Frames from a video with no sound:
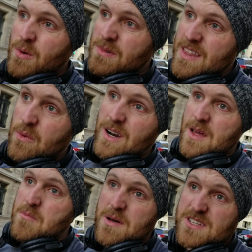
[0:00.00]
Normally they
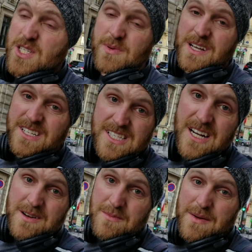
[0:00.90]
wouldn't, but just because
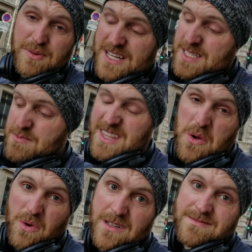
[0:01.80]
they're my place, I bet
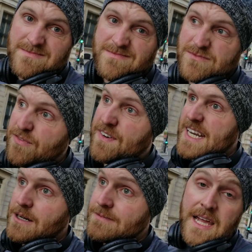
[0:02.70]
they will
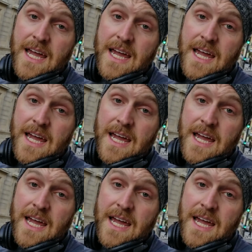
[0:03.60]
find out.